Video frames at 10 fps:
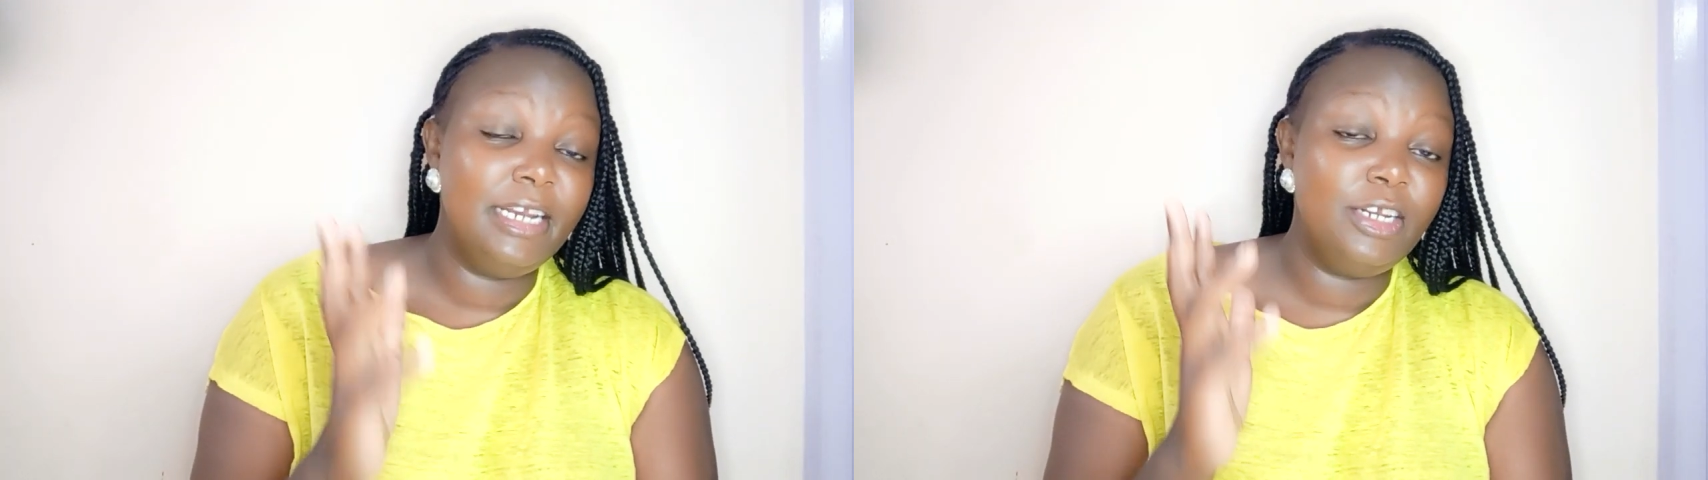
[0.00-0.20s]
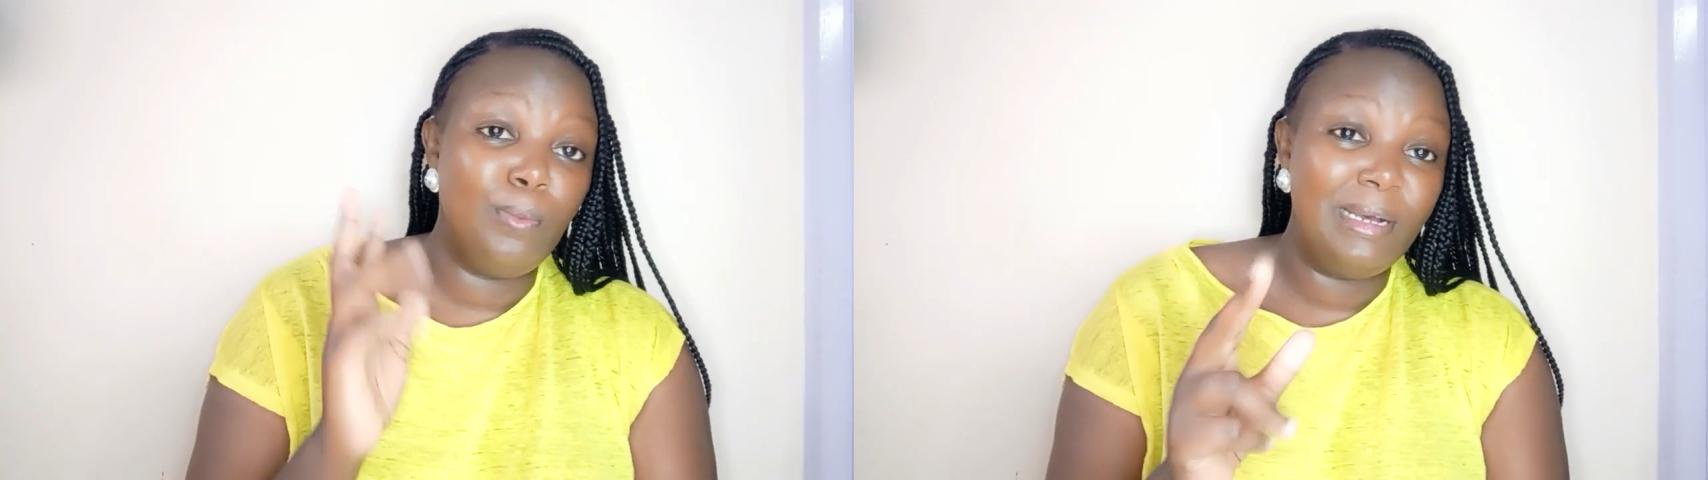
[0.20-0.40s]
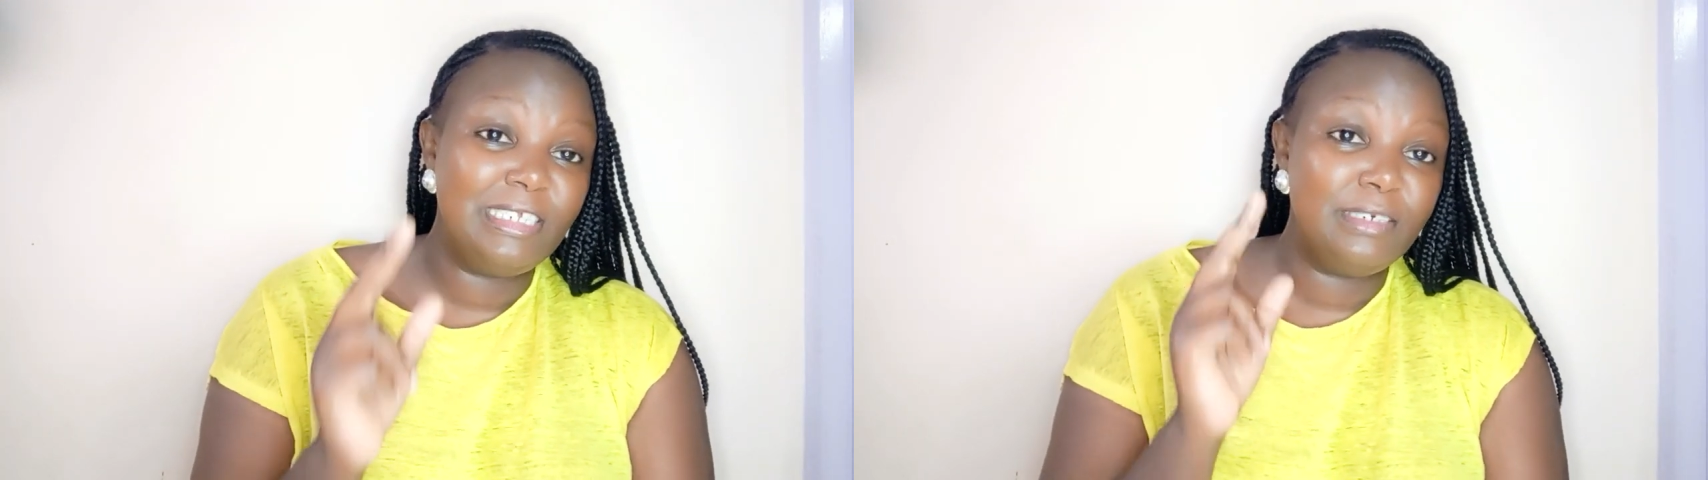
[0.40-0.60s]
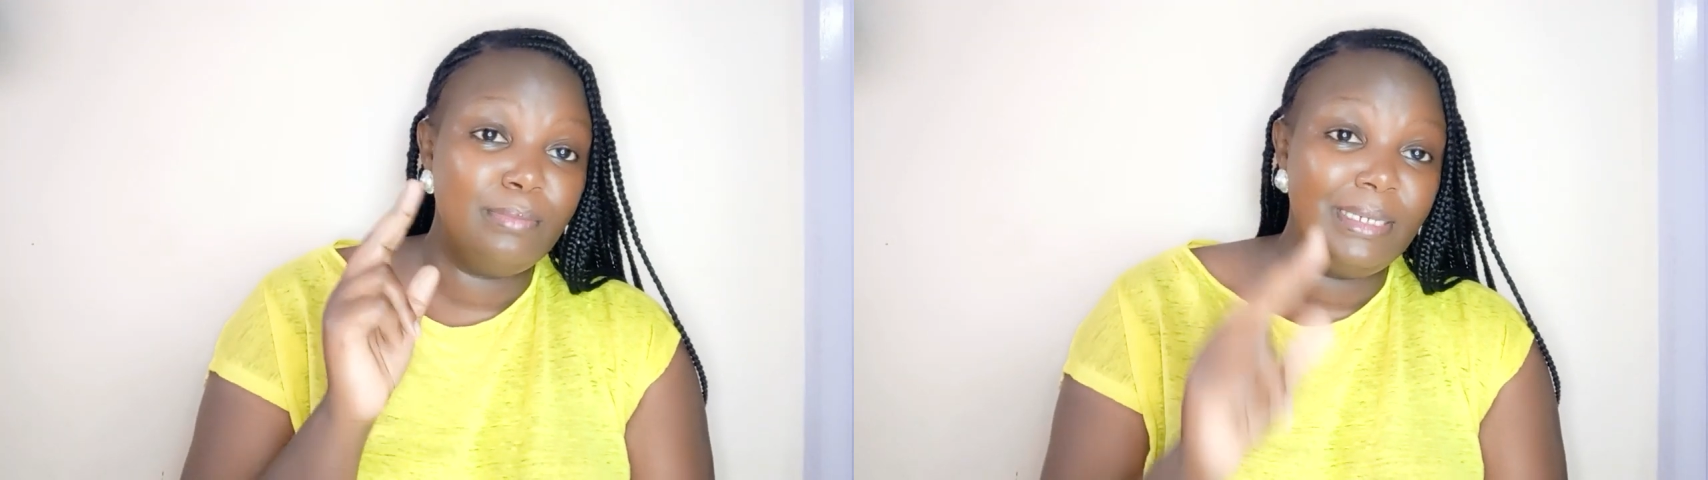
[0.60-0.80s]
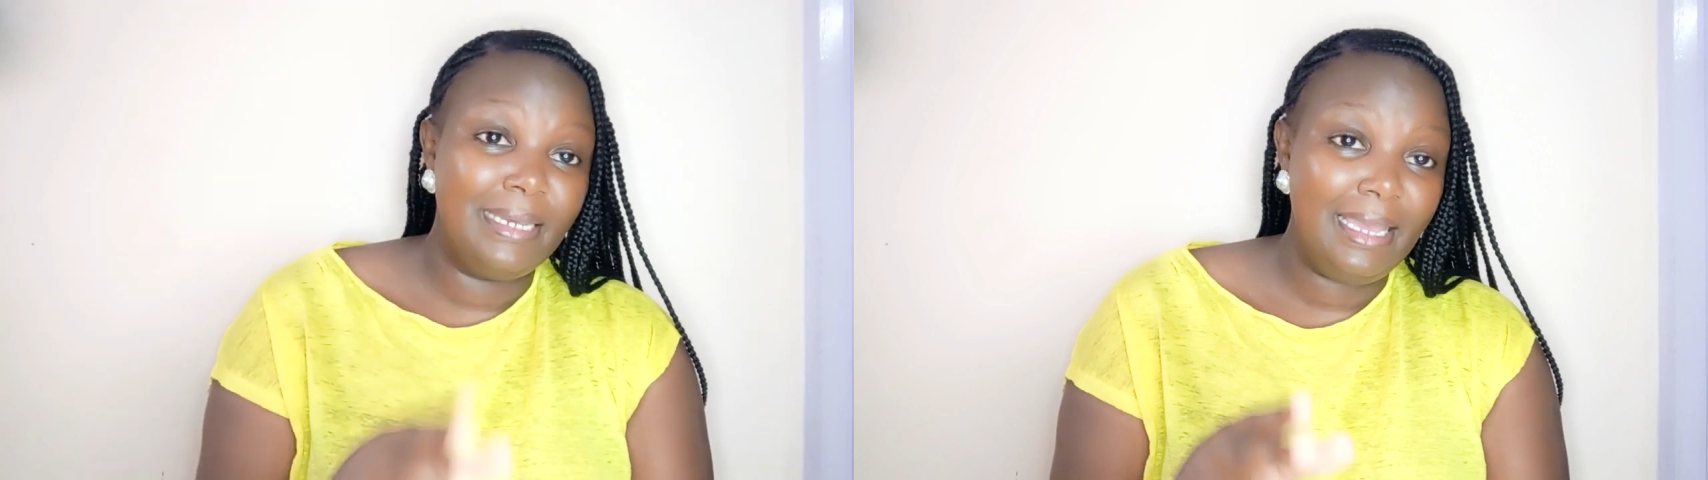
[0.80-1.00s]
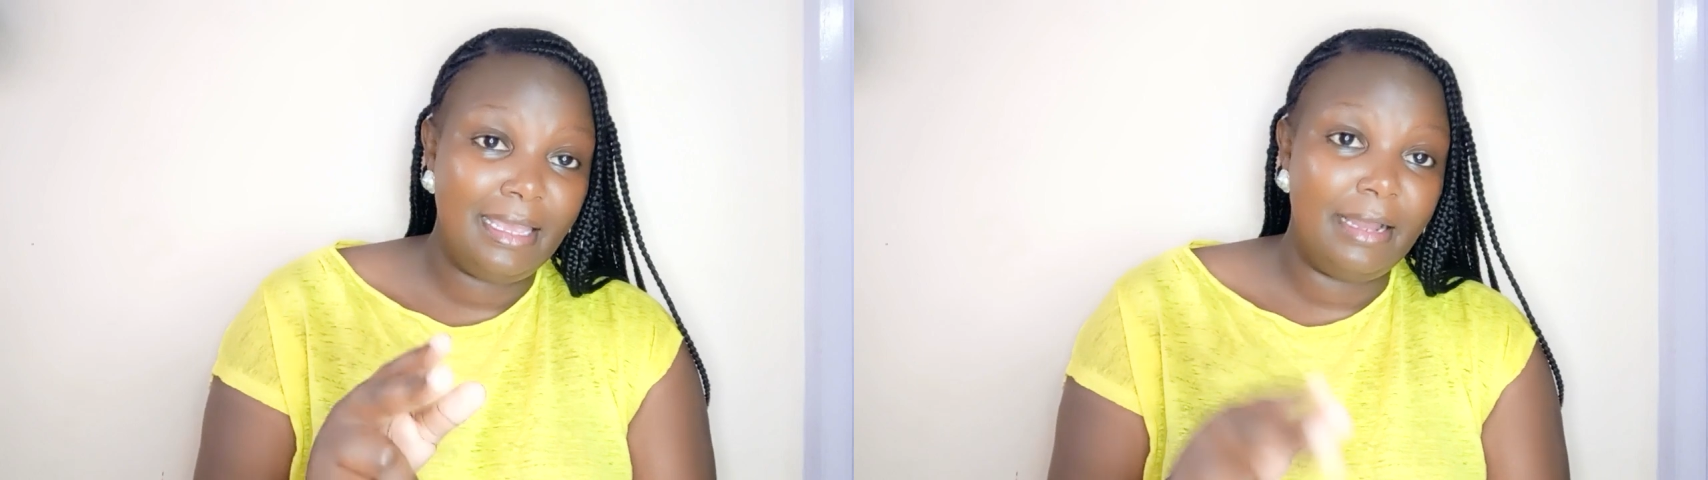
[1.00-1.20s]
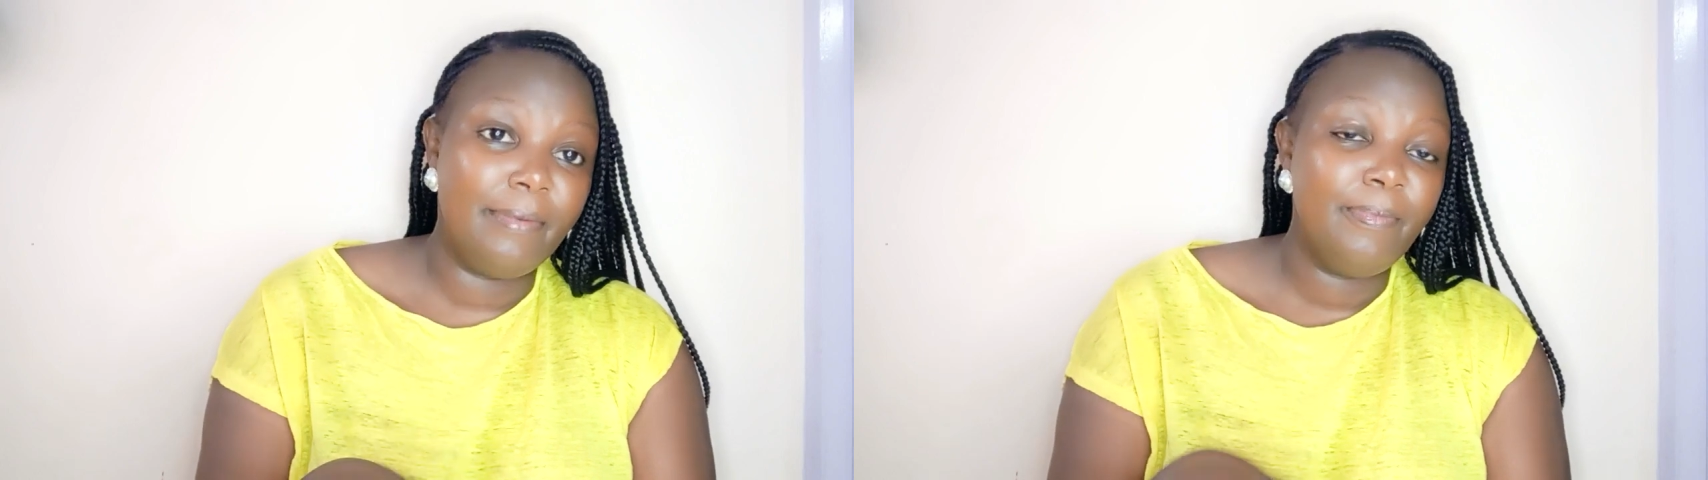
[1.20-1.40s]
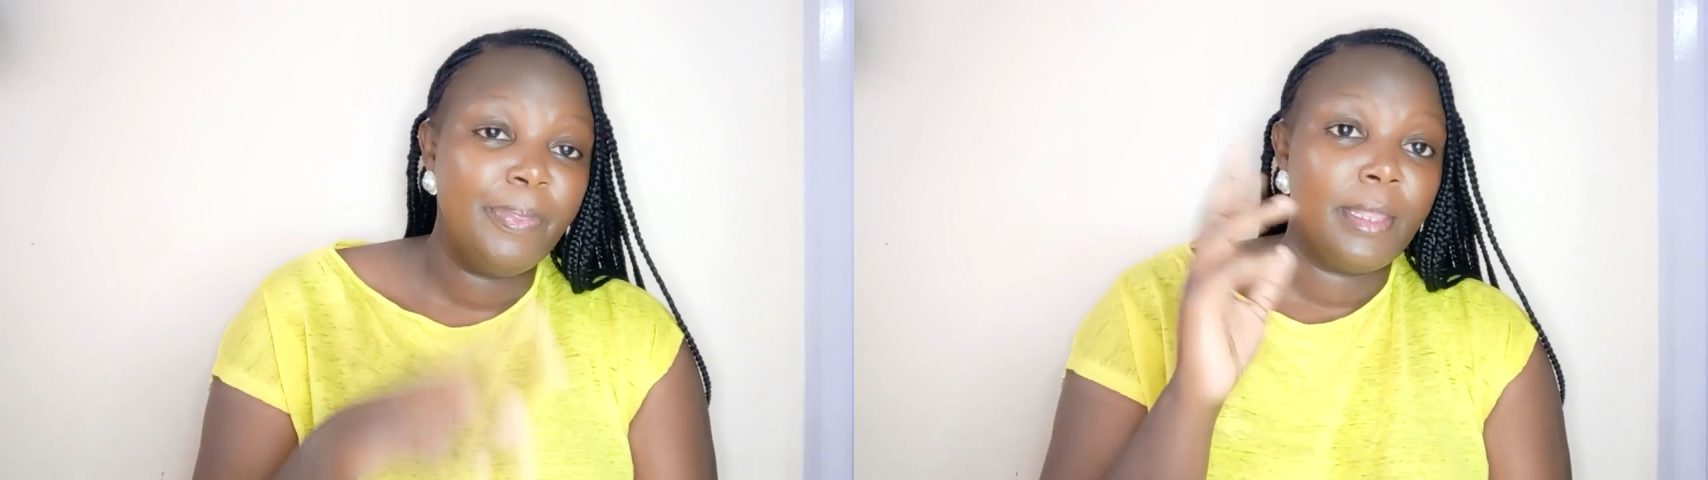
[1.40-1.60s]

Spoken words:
and you must be Kenyan.